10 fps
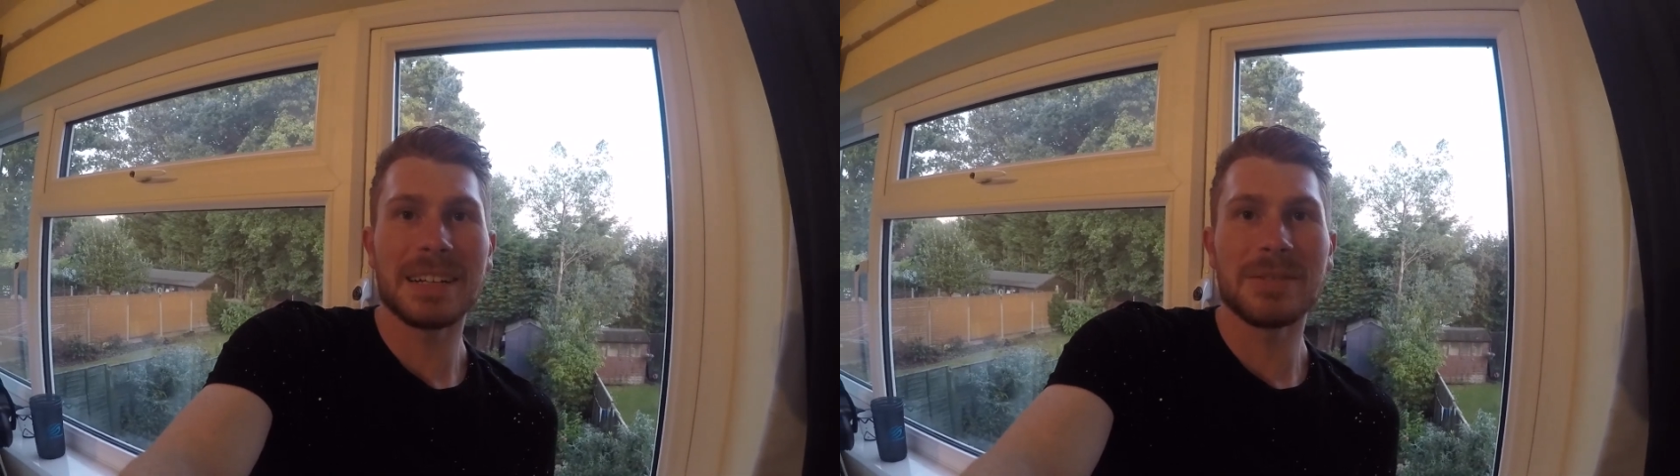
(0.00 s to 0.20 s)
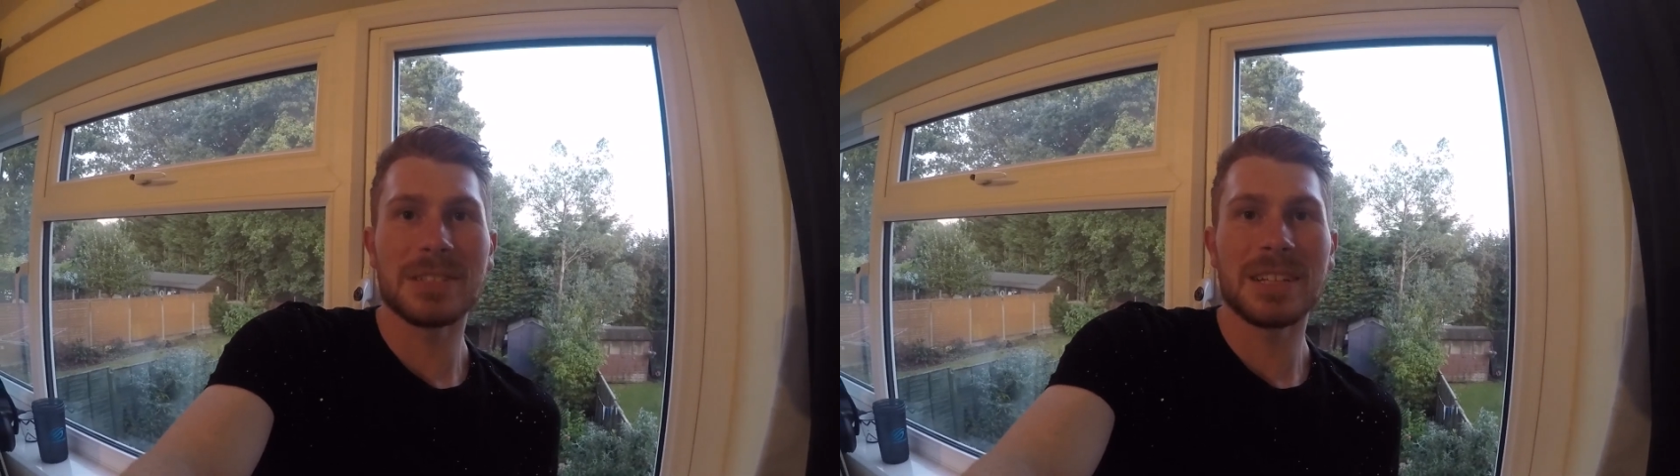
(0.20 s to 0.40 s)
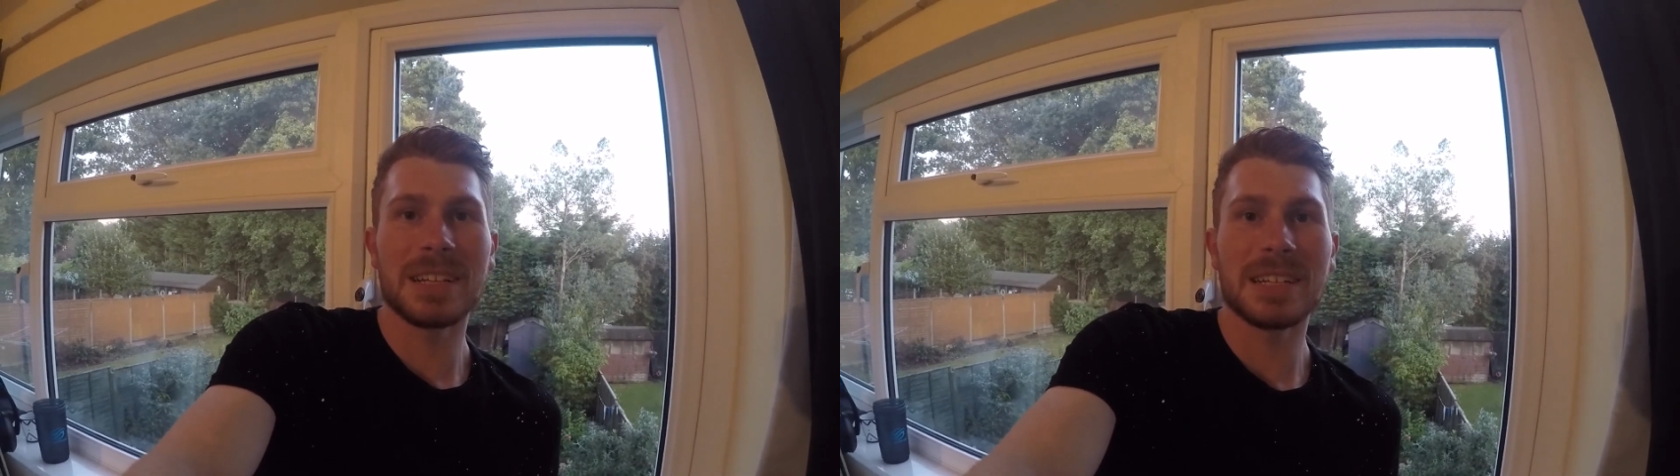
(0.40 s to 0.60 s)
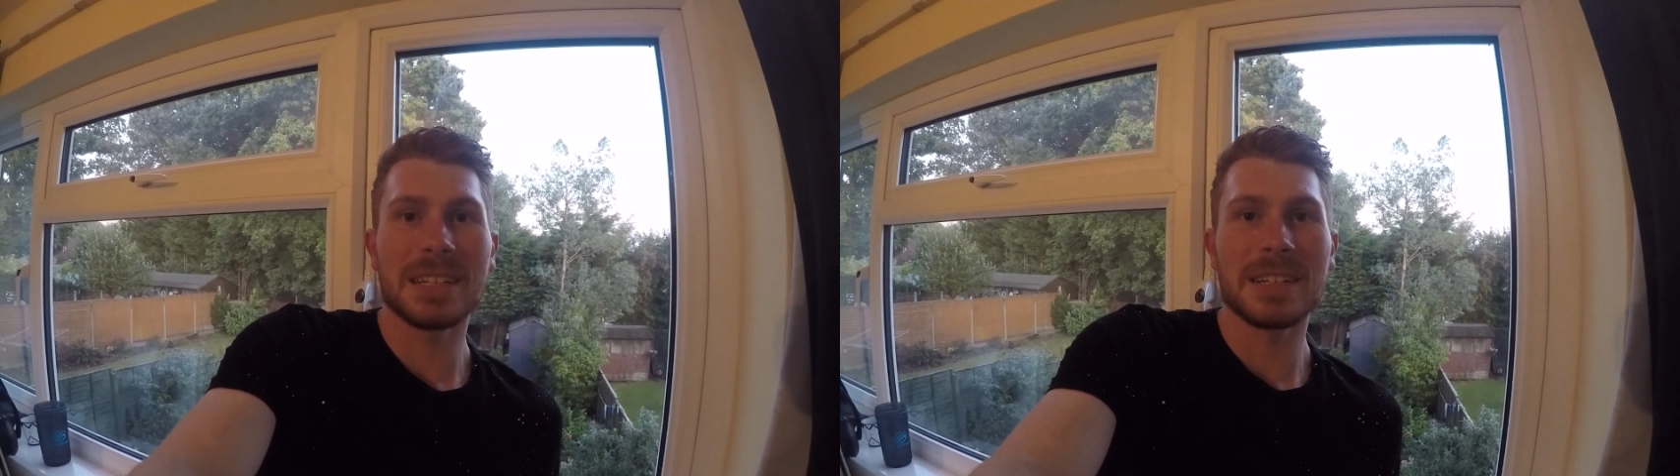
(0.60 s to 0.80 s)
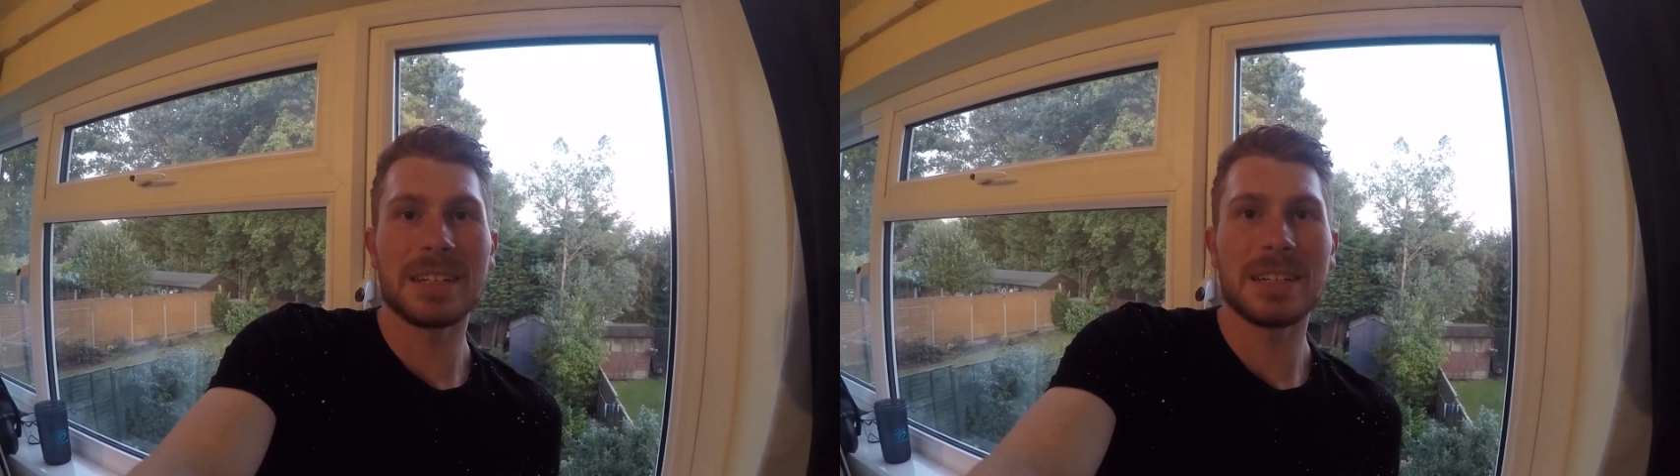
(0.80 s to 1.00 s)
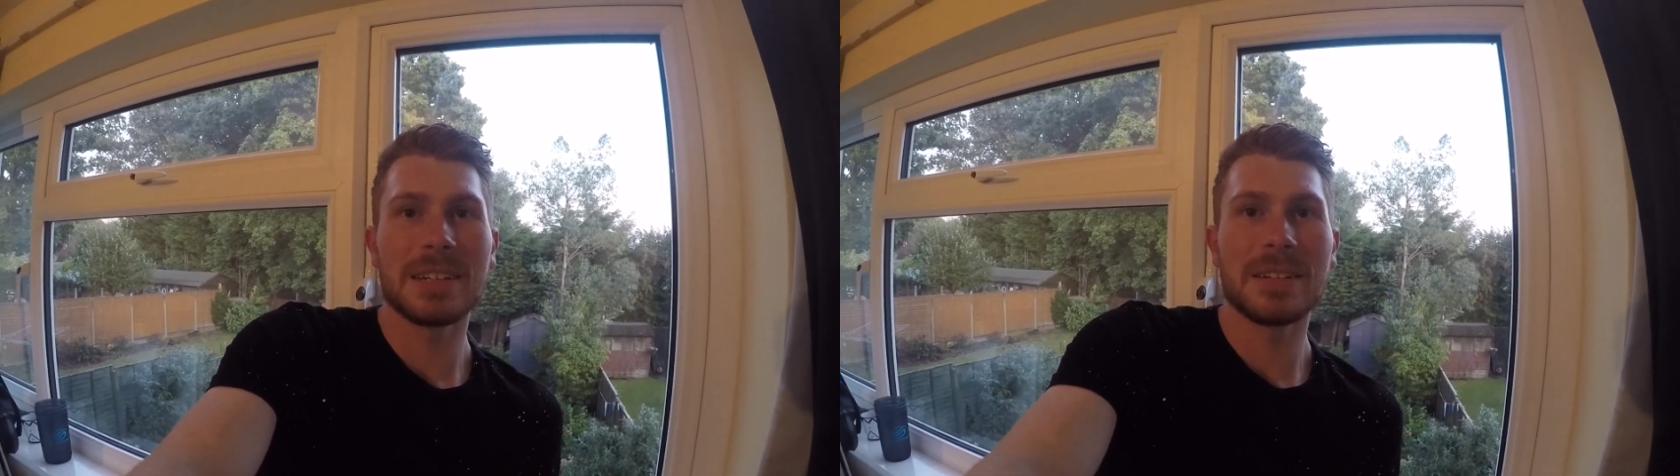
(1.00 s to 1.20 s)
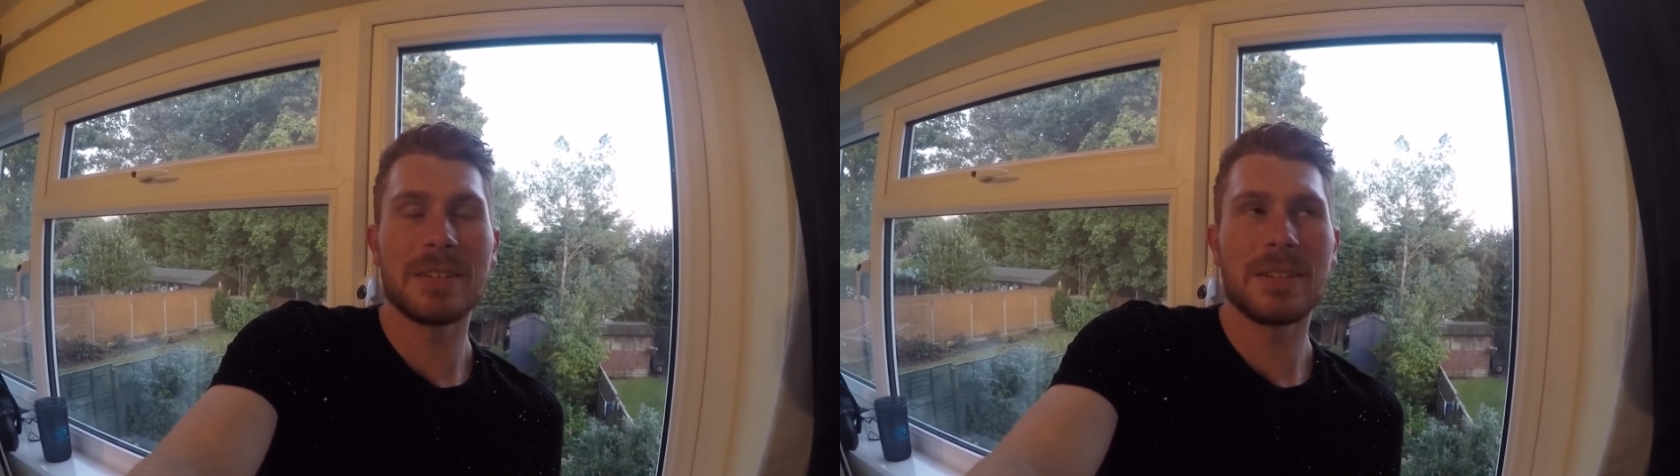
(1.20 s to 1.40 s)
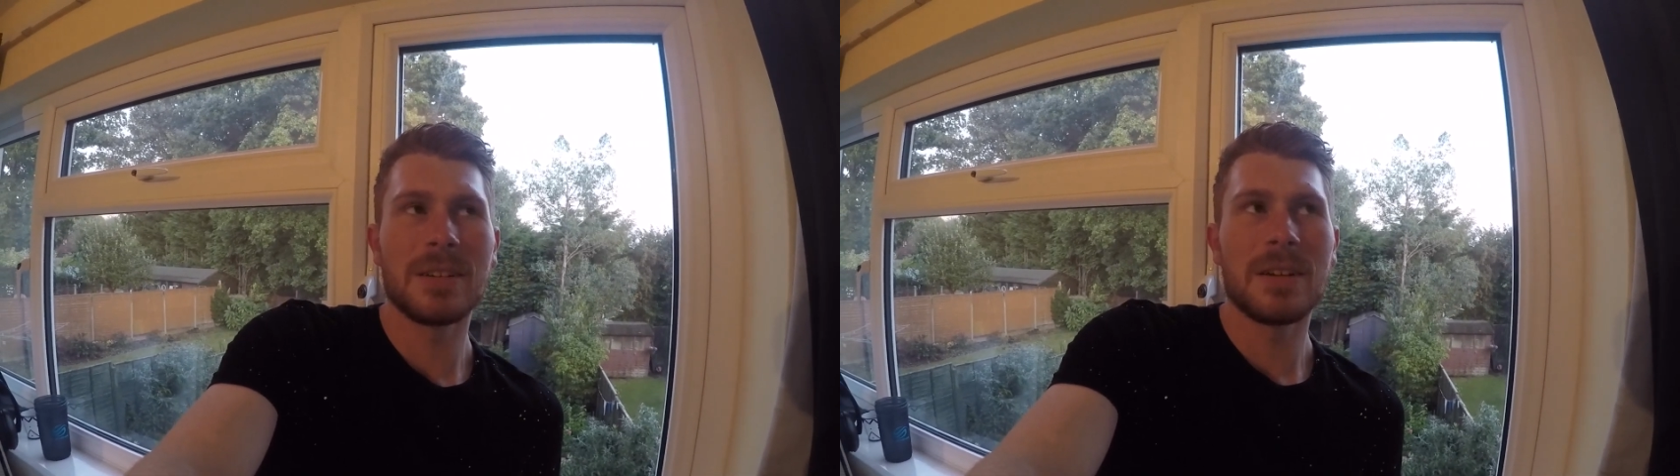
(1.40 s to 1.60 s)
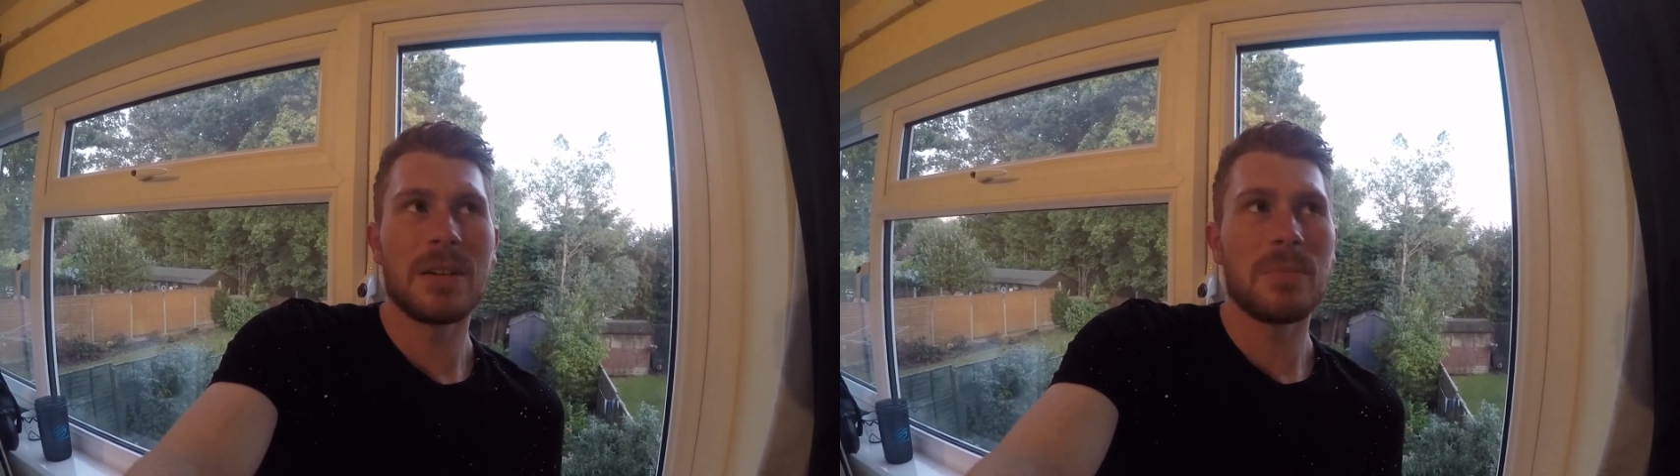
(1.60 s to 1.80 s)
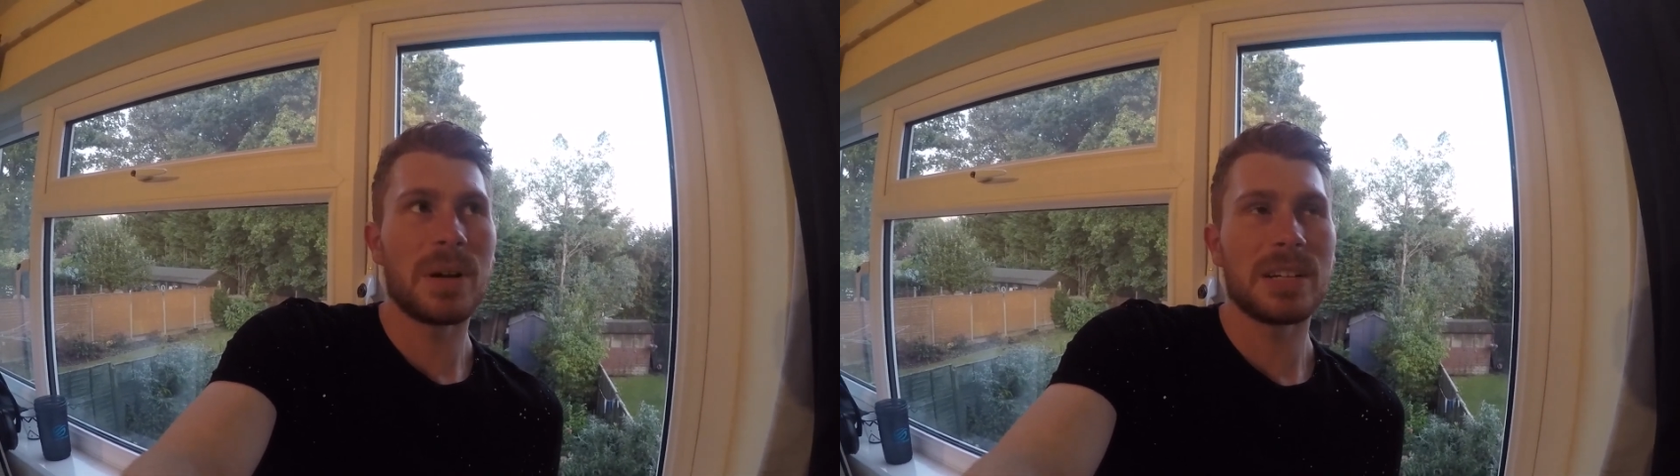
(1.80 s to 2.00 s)
It was something
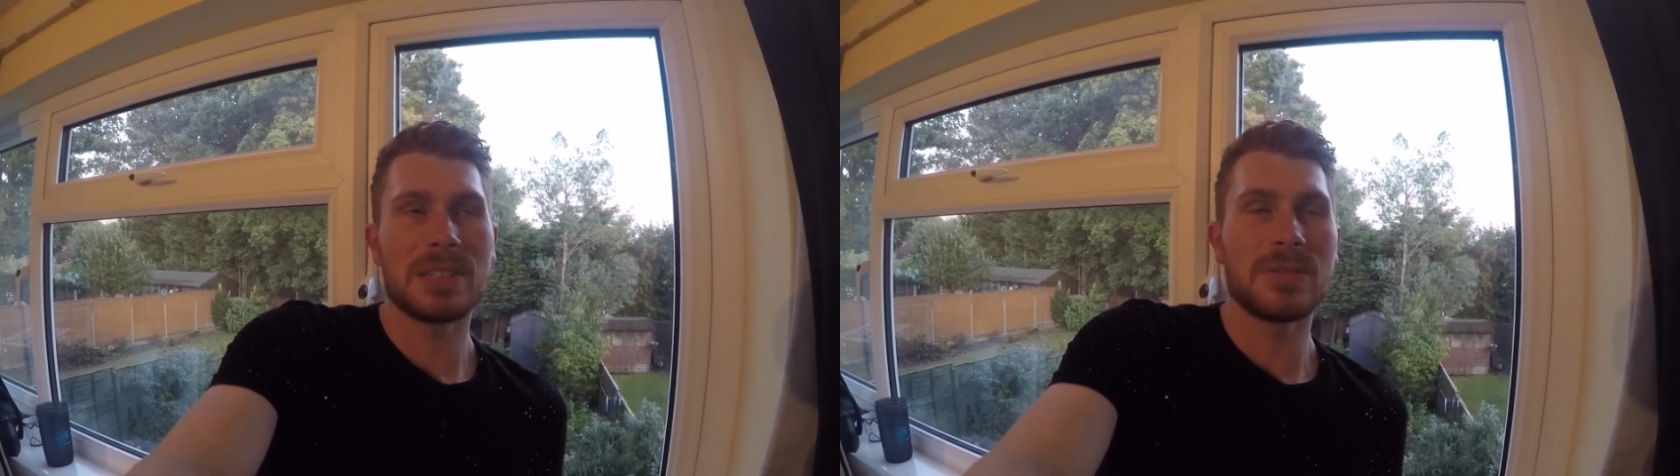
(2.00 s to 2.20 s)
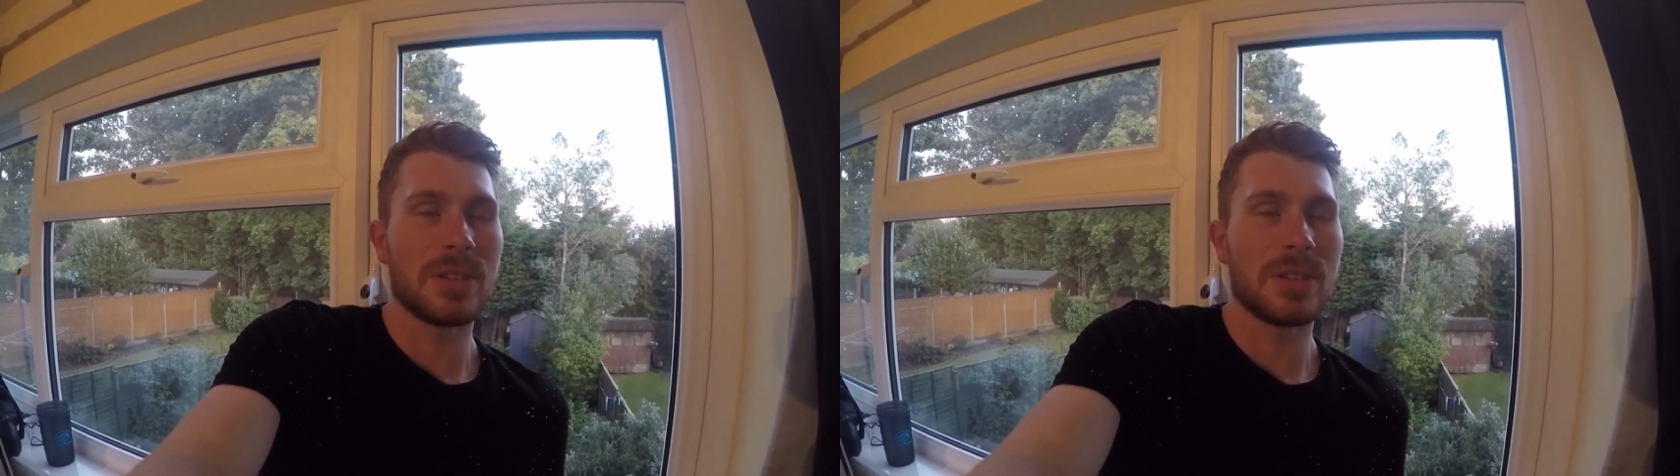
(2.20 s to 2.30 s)
personal